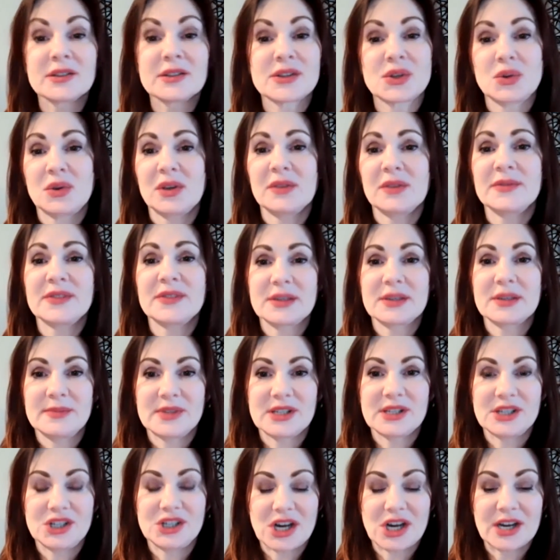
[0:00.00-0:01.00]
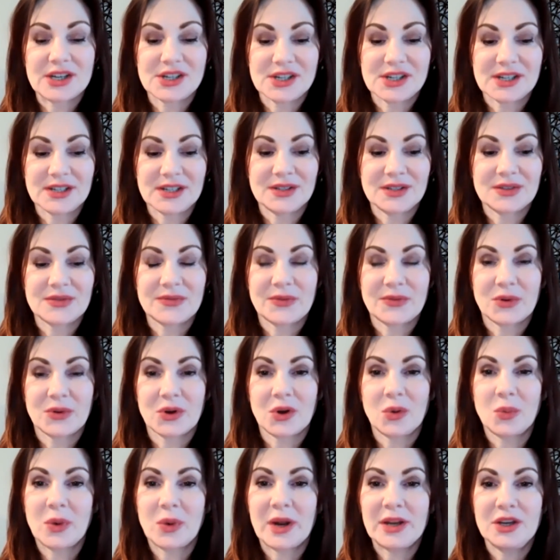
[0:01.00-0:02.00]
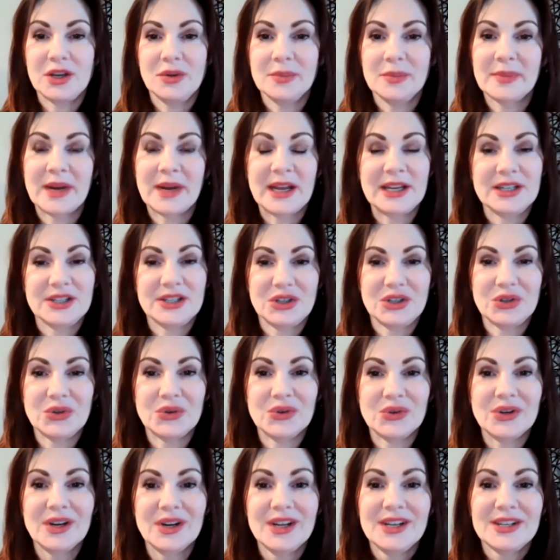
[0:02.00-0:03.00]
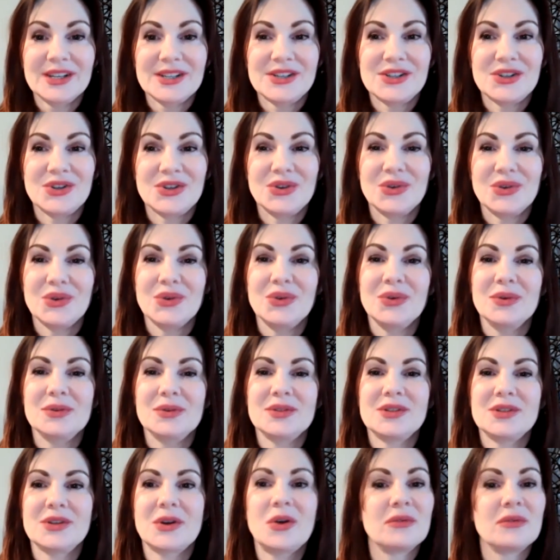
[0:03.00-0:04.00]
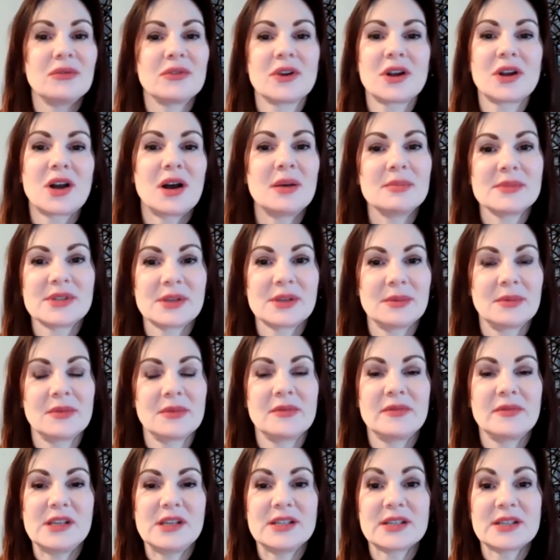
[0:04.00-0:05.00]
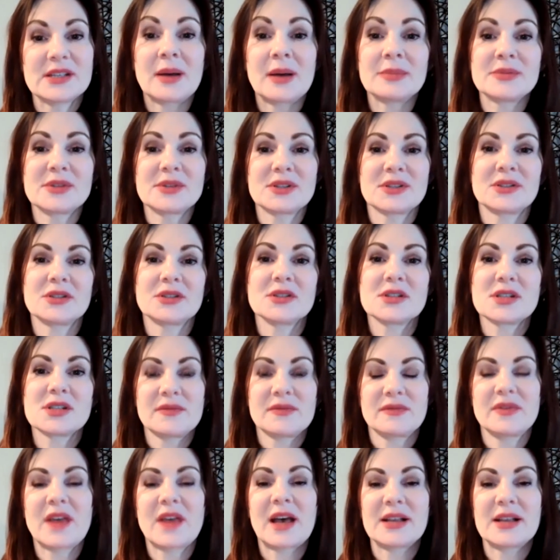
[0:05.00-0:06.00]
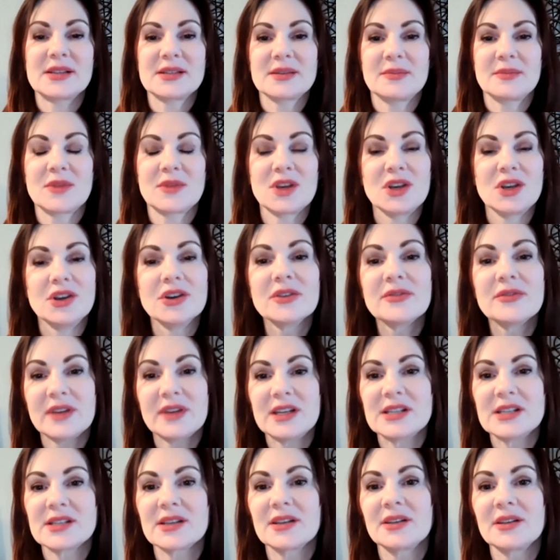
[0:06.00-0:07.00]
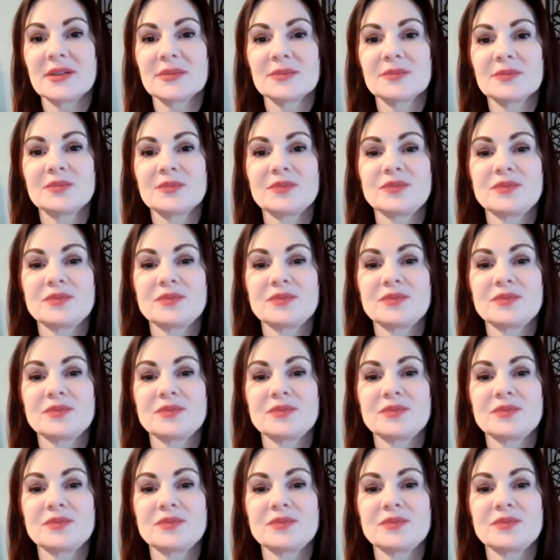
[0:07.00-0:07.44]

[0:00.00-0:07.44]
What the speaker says: also give some suggestions for what you might do to overcome some of these obstacles if that's something you're facing.